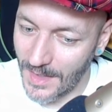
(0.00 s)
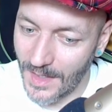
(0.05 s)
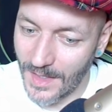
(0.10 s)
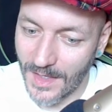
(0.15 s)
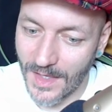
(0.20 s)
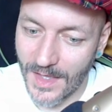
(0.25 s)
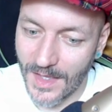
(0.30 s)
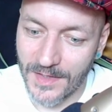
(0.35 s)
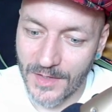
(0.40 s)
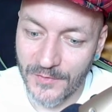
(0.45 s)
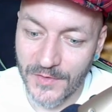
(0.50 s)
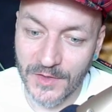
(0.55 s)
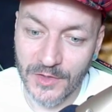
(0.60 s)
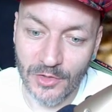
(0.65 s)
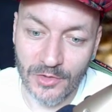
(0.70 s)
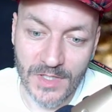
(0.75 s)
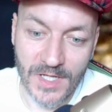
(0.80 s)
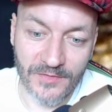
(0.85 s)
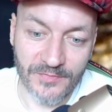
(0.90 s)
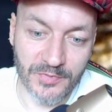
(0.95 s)
And if you
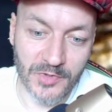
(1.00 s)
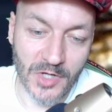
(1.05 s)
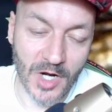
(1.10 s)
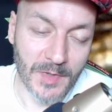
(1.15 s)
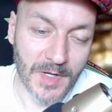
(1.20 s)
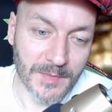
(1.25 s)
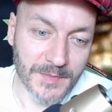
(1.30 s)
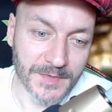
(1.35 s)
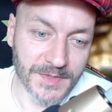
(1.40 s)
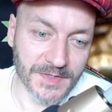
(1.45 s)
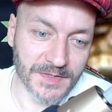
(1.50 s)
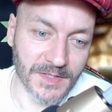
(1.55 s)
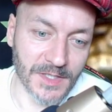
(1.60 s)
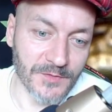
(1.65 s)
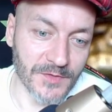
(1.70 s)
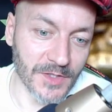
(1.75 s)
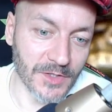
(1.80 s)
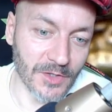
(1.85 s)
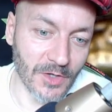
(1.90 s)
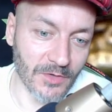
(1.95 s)
don't have problems, if
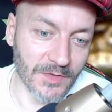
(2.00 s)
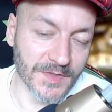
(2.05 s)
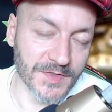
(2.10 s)
you don't